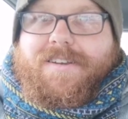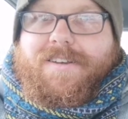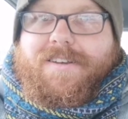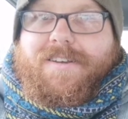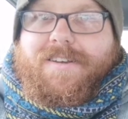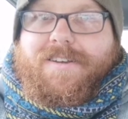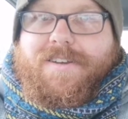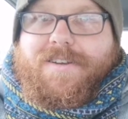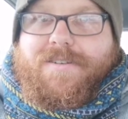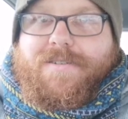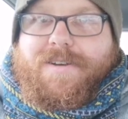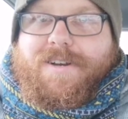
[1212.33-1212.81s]

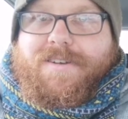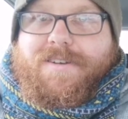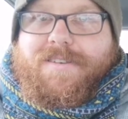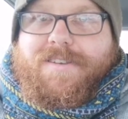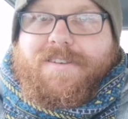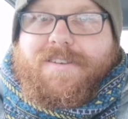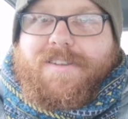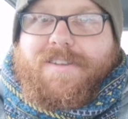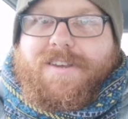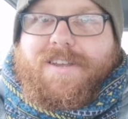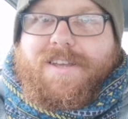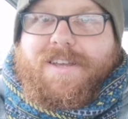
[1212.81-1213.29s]
Who else
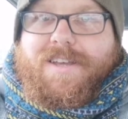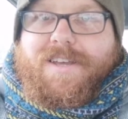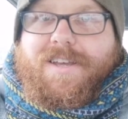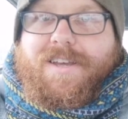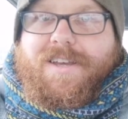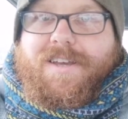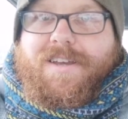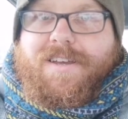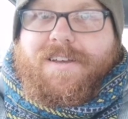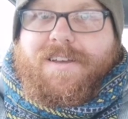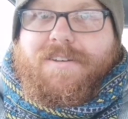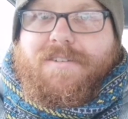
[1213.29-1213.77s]
is in
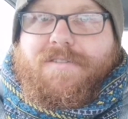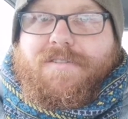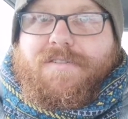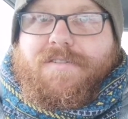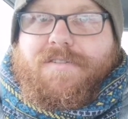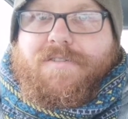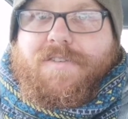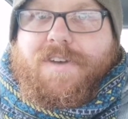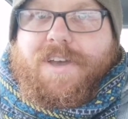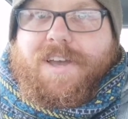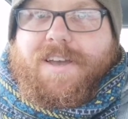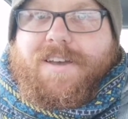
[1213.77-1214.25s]
here?
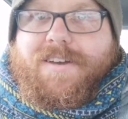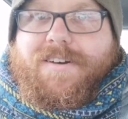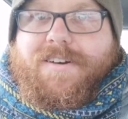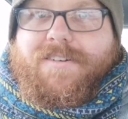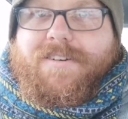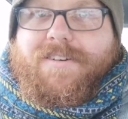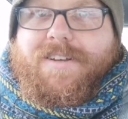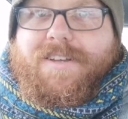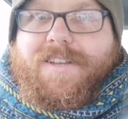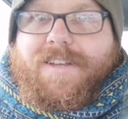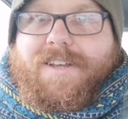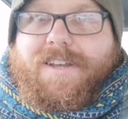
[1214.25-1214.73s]

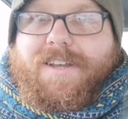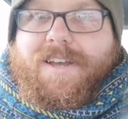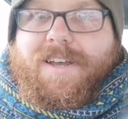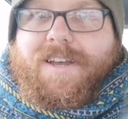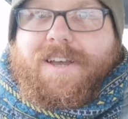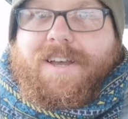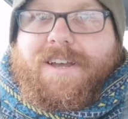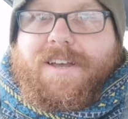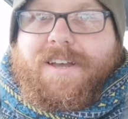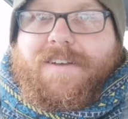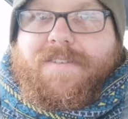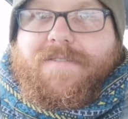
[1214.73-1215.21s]
Phil.
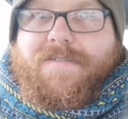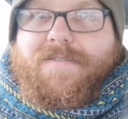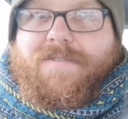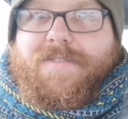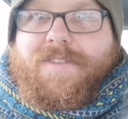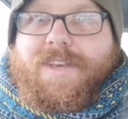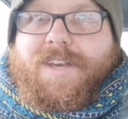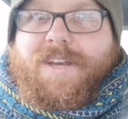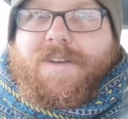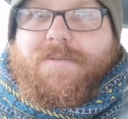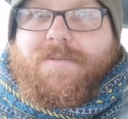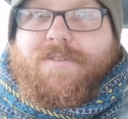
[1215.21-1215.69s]

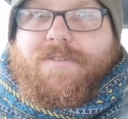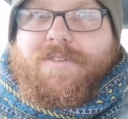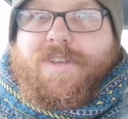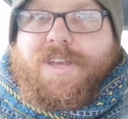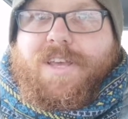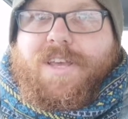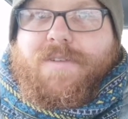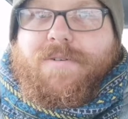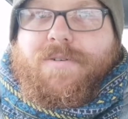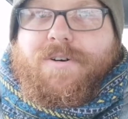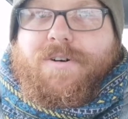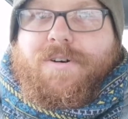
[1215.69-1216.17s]
Yeah, see
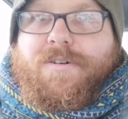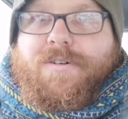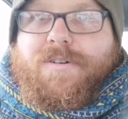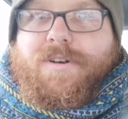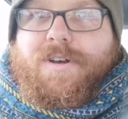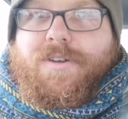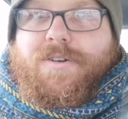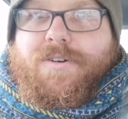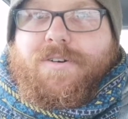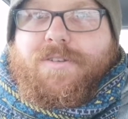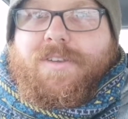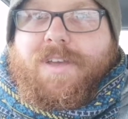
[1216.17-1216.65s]
you all,
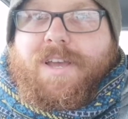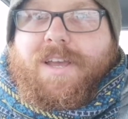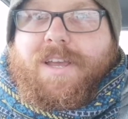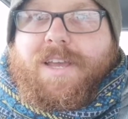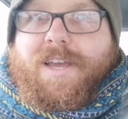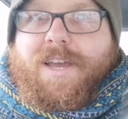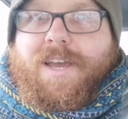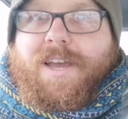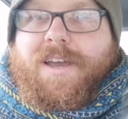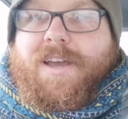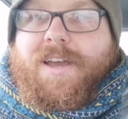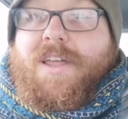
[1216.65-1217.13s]
and all take
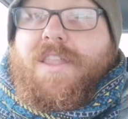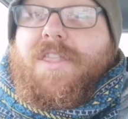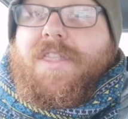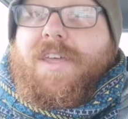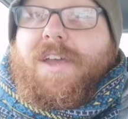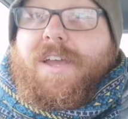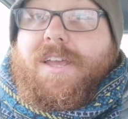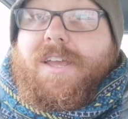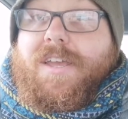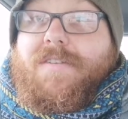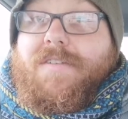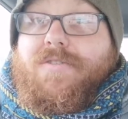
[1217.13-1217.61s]
care, and
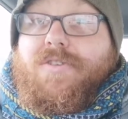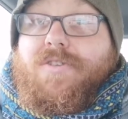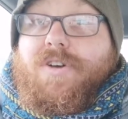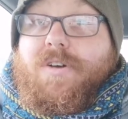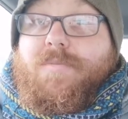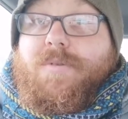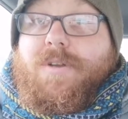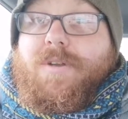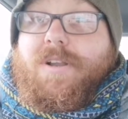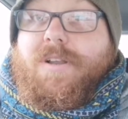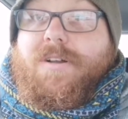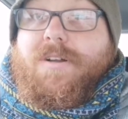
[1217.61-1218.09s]
thank you for
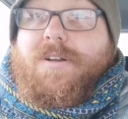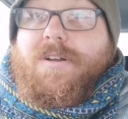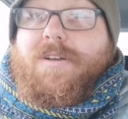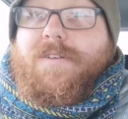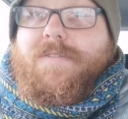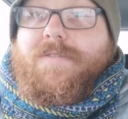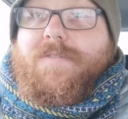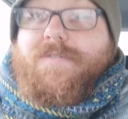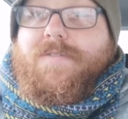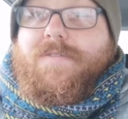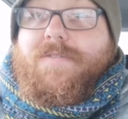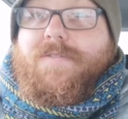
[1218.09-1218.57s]
dropping along.
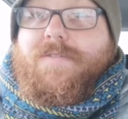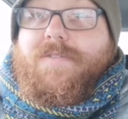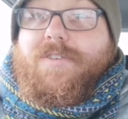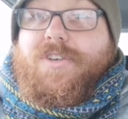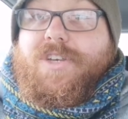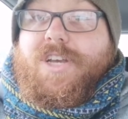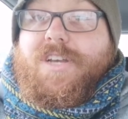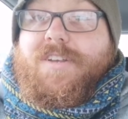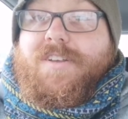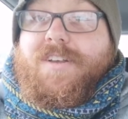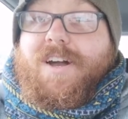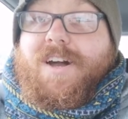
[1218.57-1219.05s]

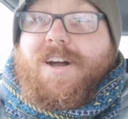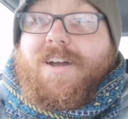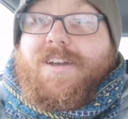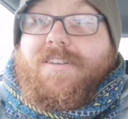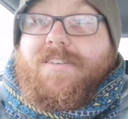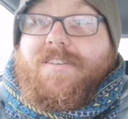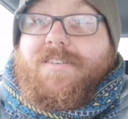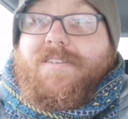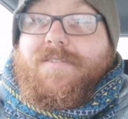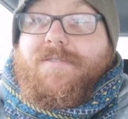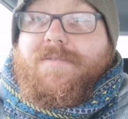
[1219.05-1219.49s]
Cheers, guys.